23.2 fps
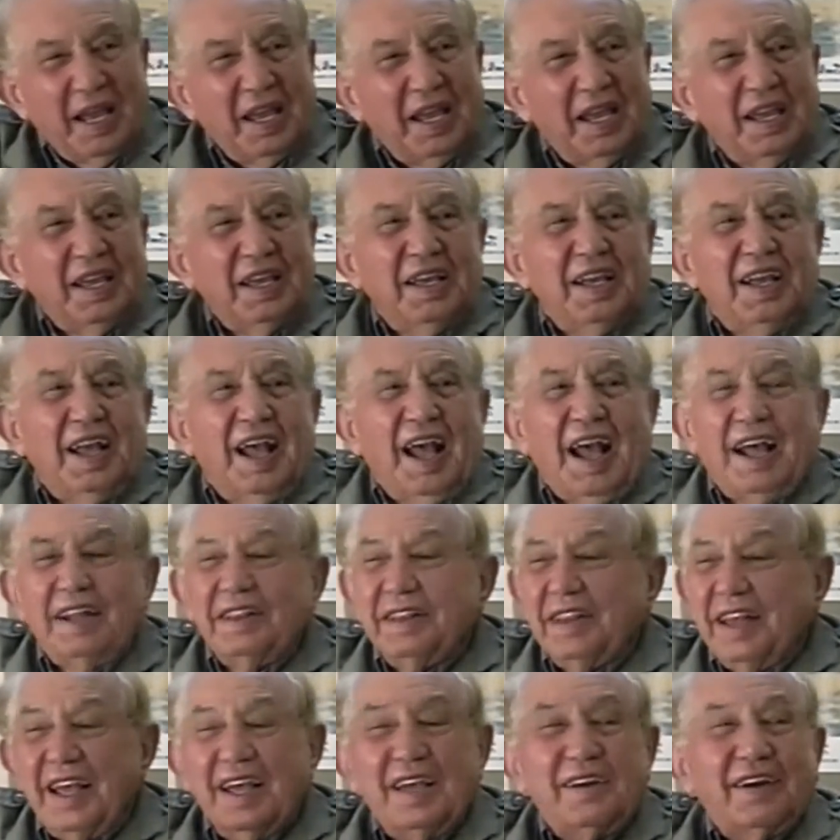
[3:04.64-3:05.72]
bay,
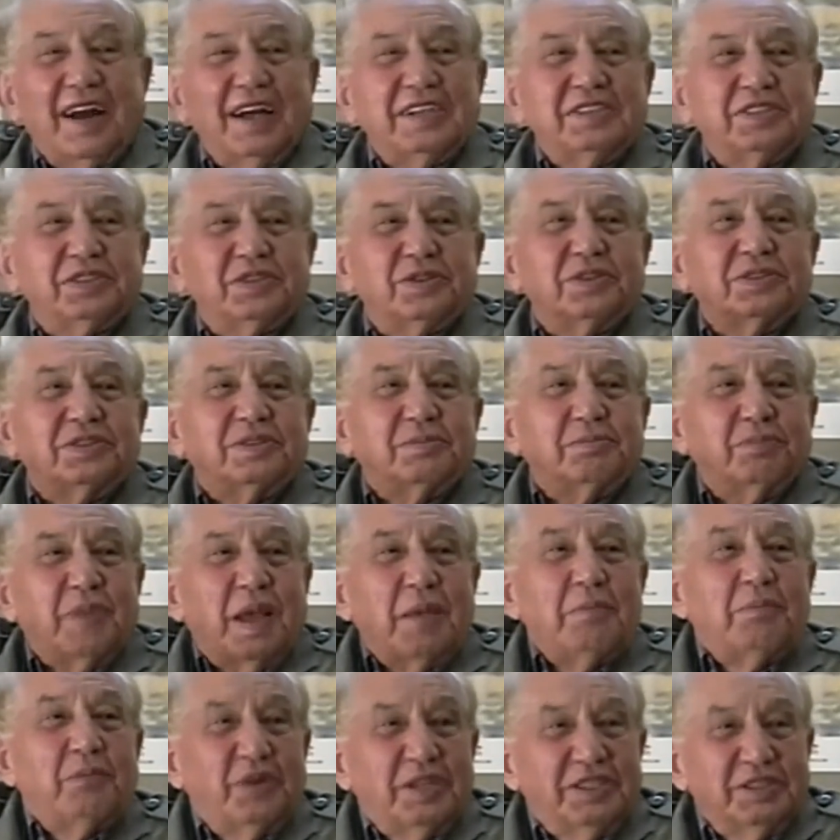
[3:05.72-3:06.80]
and there I saw the
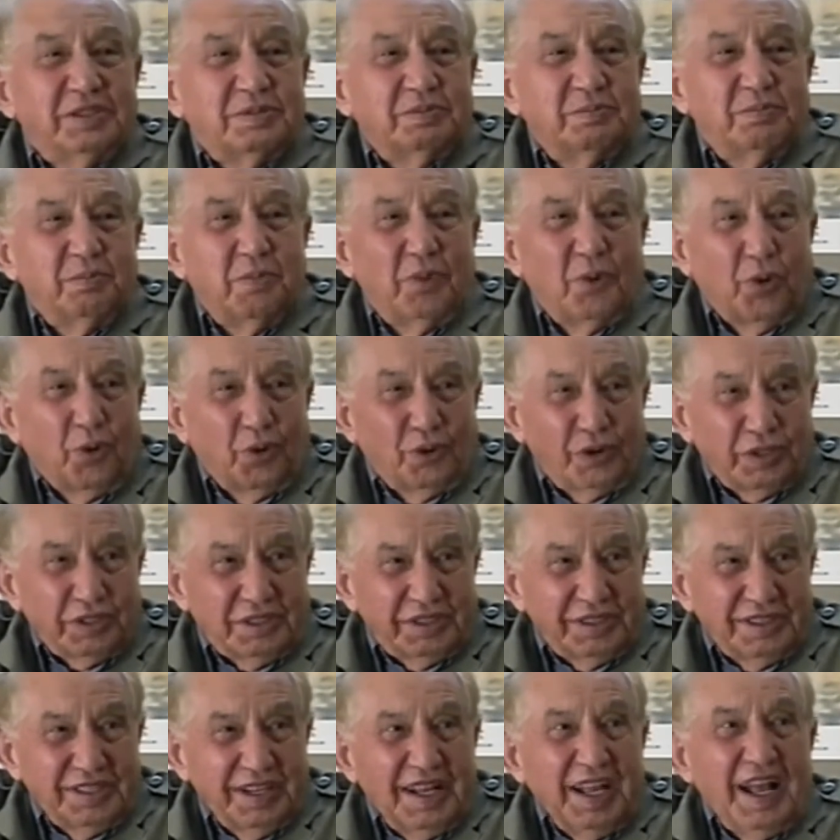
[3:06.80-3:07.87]
Bembridge
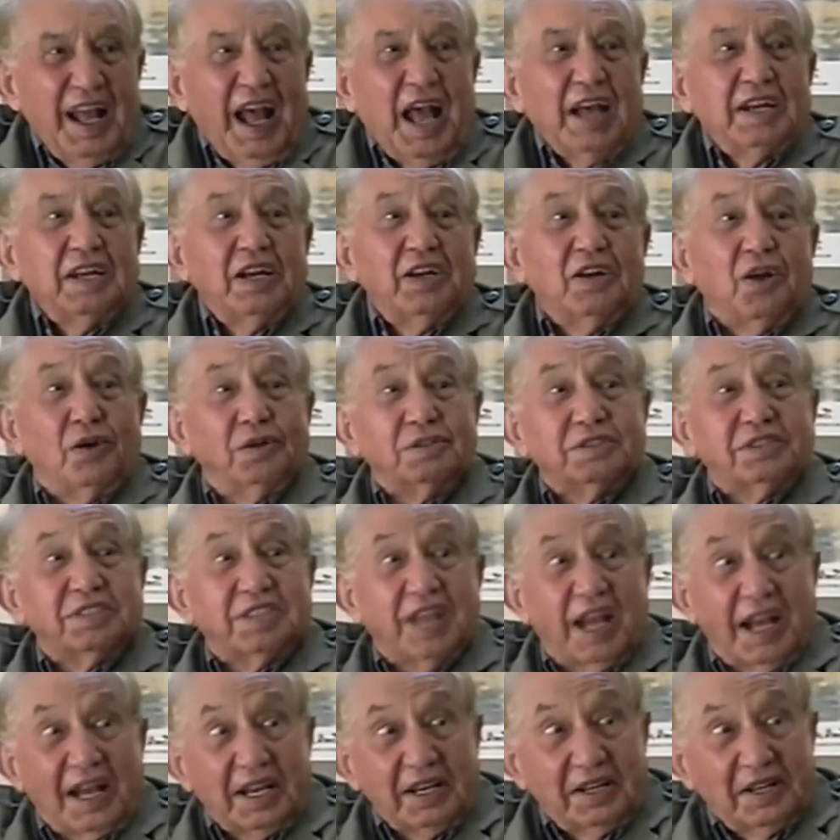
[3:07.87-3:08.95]
moored, and
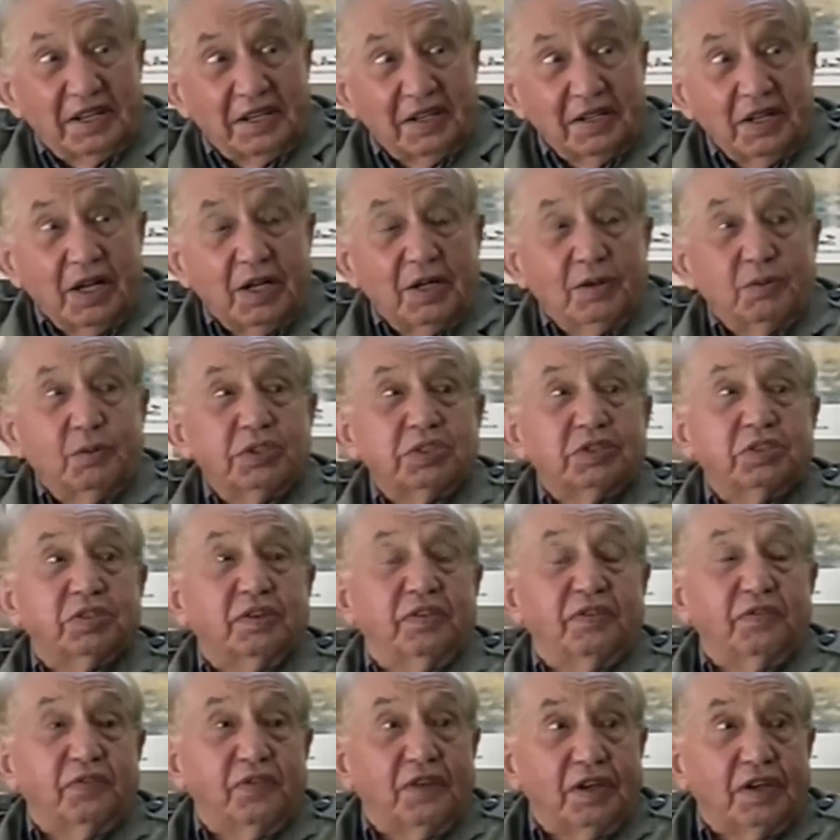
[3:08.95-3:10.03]
alongside her was
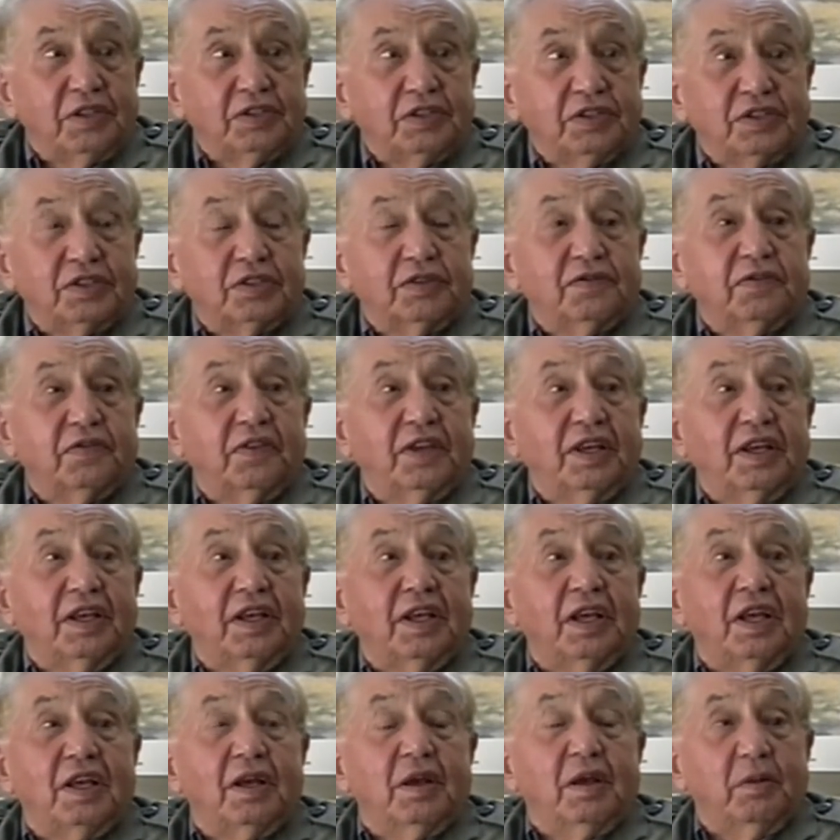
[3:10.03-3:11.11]
the first of
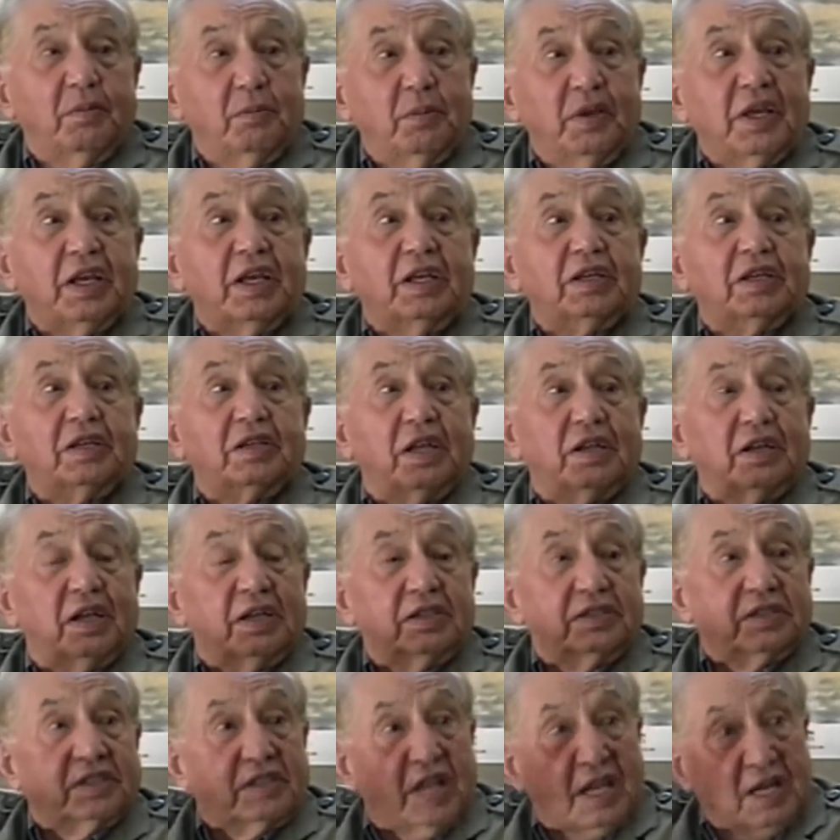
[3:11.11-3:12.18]
the big
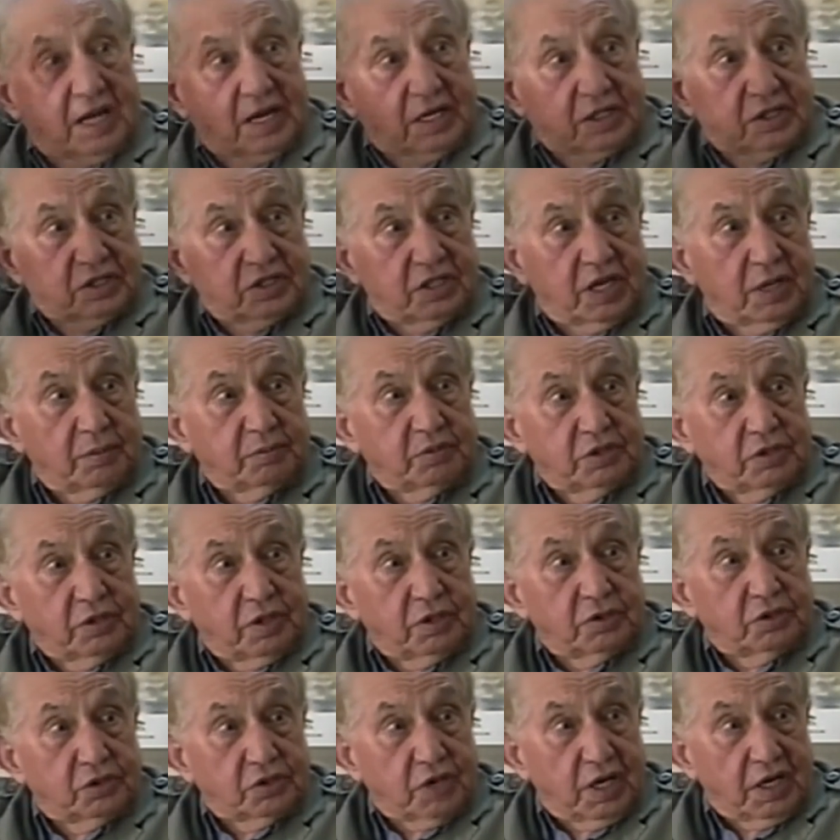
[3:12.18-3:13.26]
sailing ships,
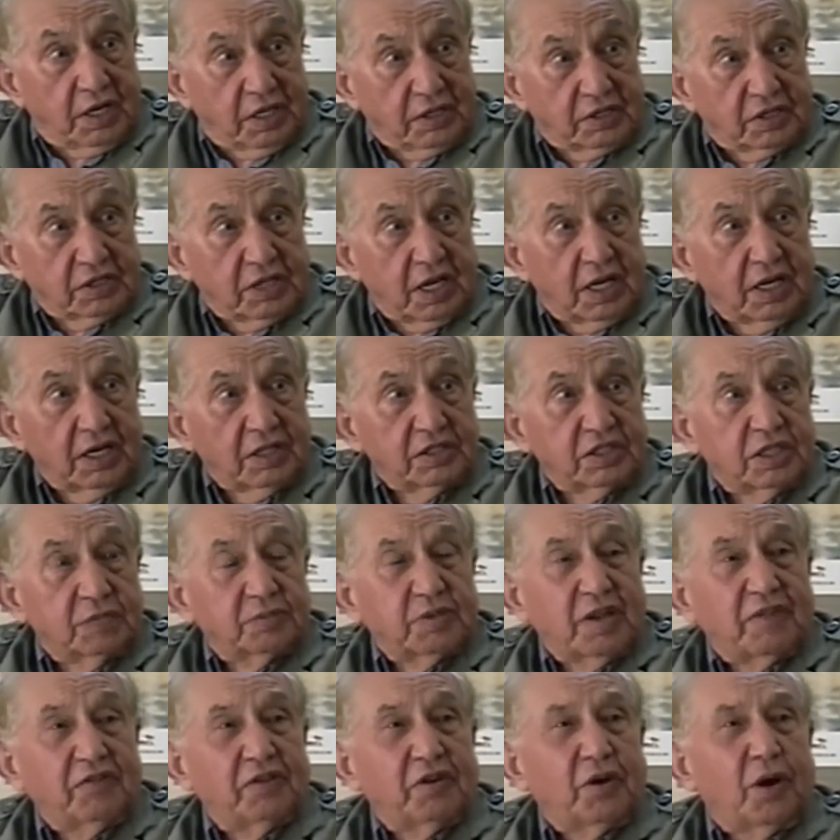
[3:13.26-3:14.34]
you know, training sailing
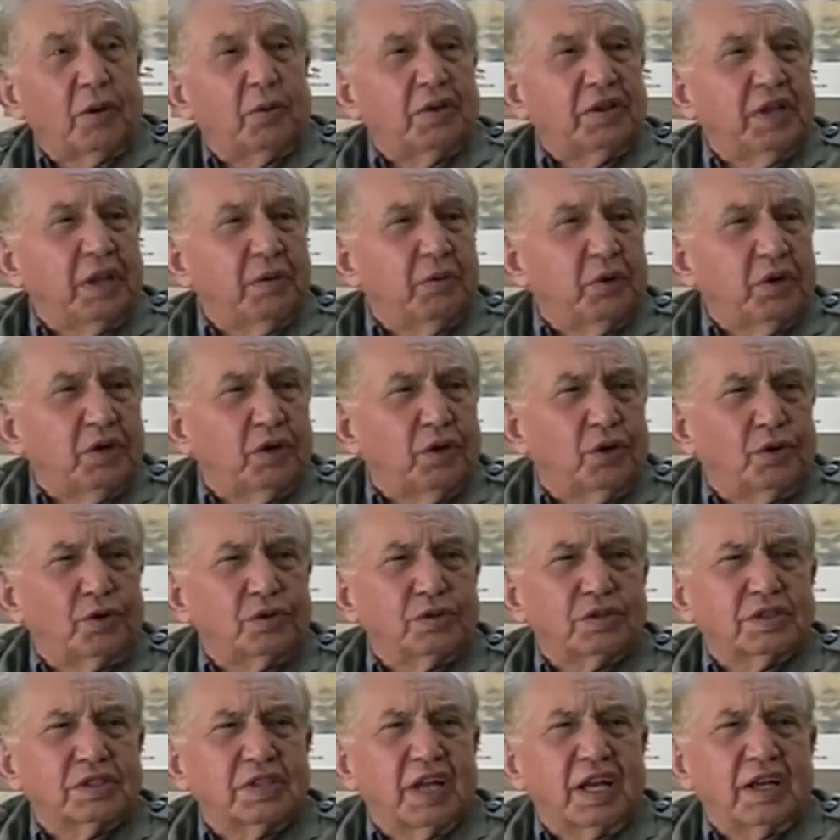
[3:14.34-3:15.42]
ships. I forgot what they were
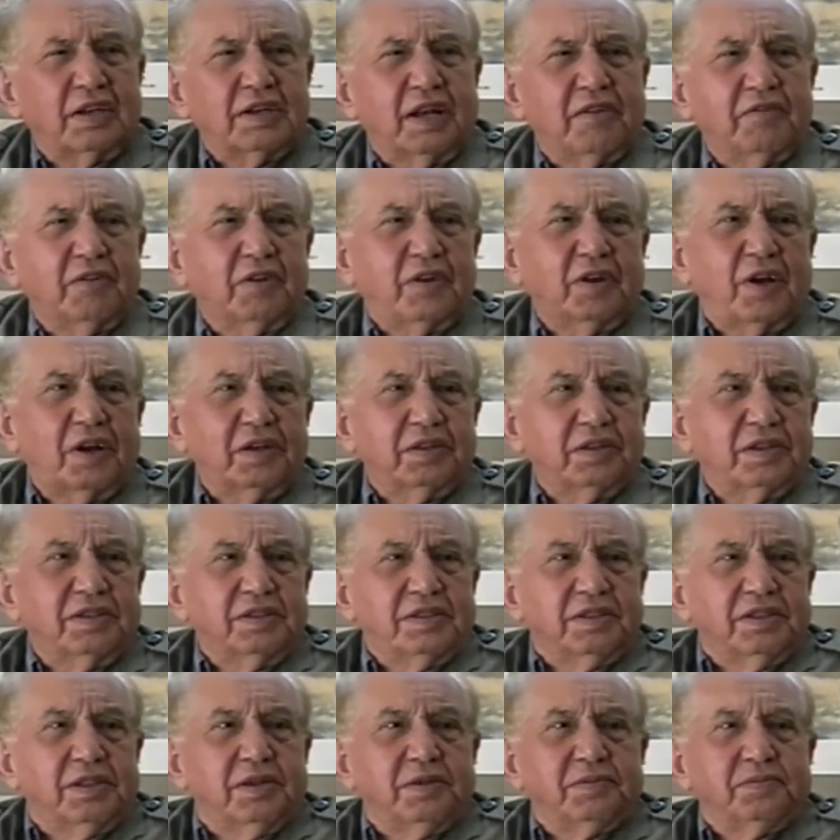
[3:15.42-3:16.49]
called now. Well, I
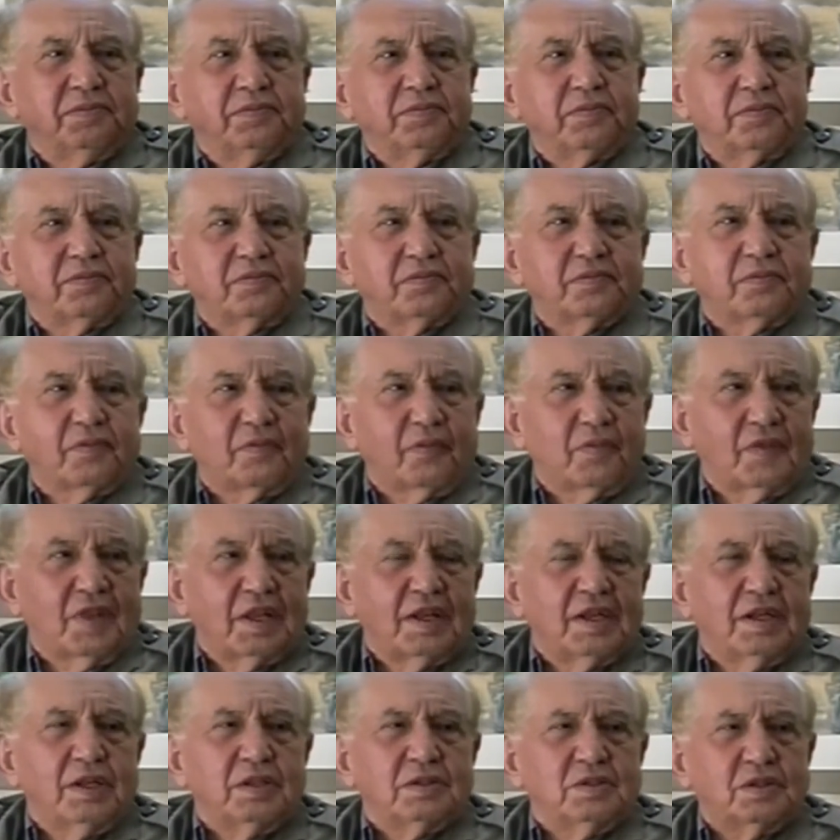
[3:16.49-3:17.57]
know there was one that was a
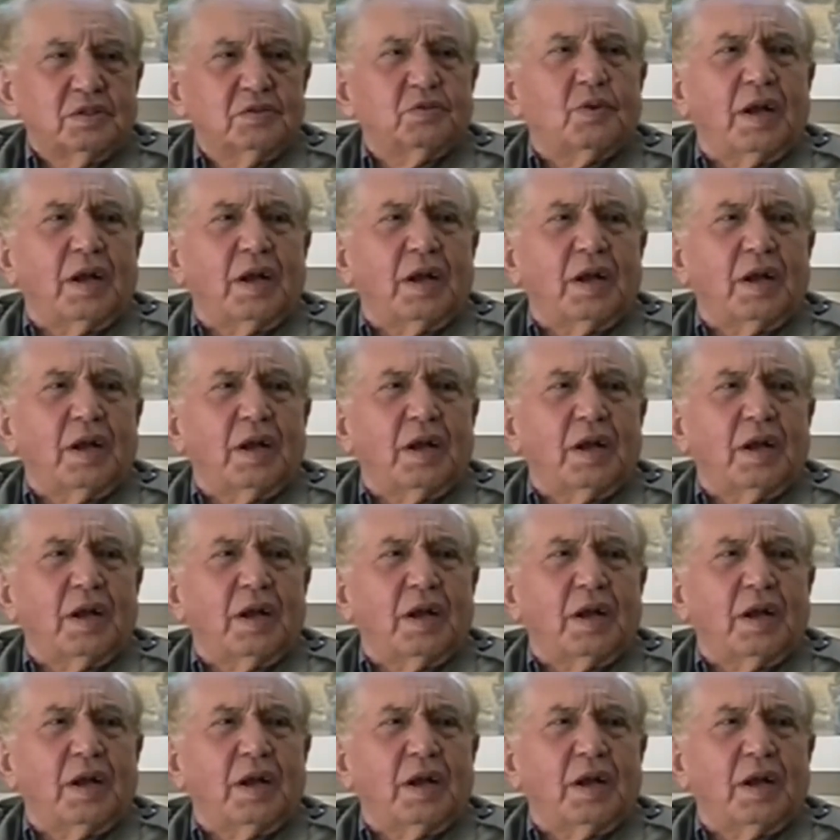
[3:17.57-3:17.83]
Winston Churchill.